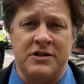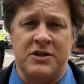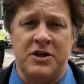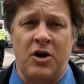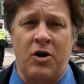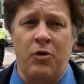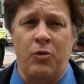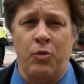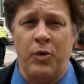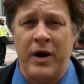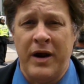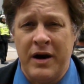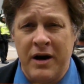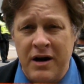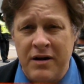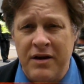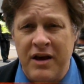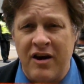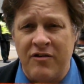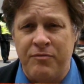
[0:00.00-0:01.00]
So we
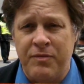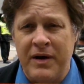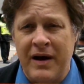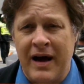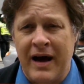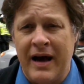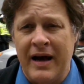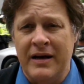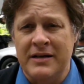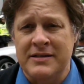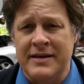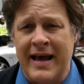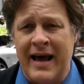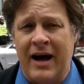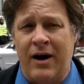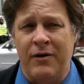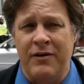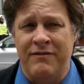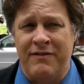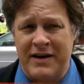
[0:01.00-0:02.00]
hear the FBI is
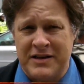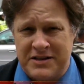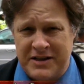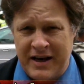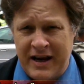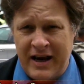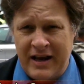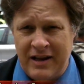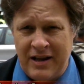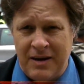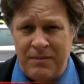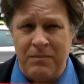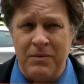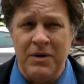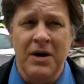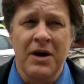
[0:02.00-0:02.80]
now investigating them.